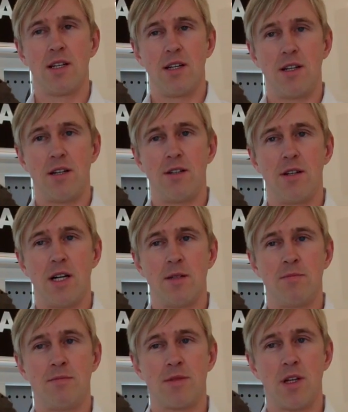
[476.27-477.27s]

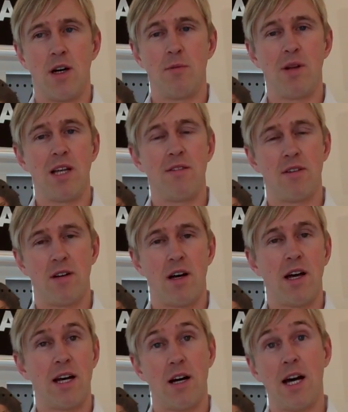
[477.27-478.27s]
that I believe
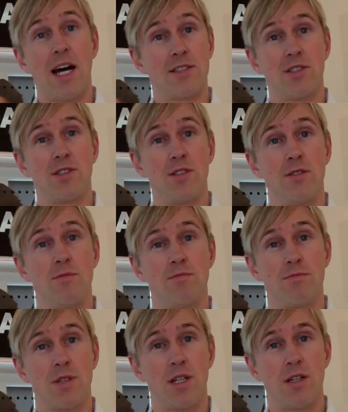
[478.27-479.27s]
I had to do,
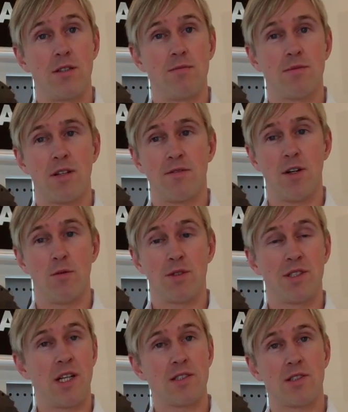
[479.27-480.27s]
and felt
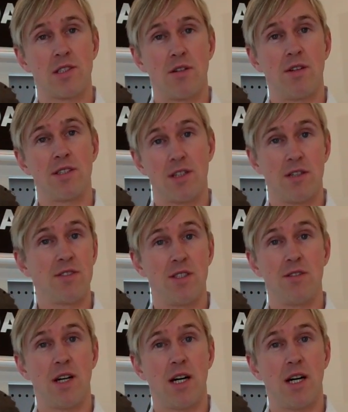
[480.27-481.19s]
was necessary to kind of do